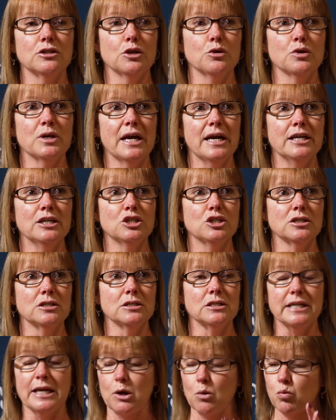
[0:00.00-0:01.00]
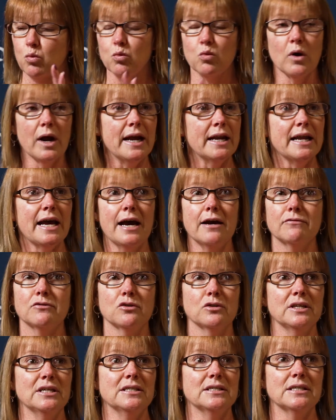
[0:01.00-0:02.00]
locations like right
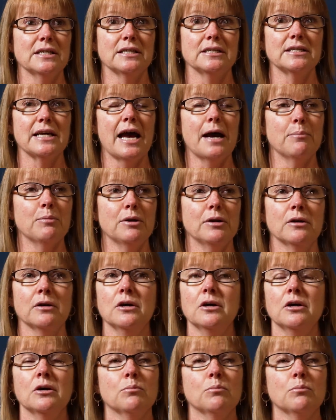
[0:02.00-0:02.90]
after these things happen,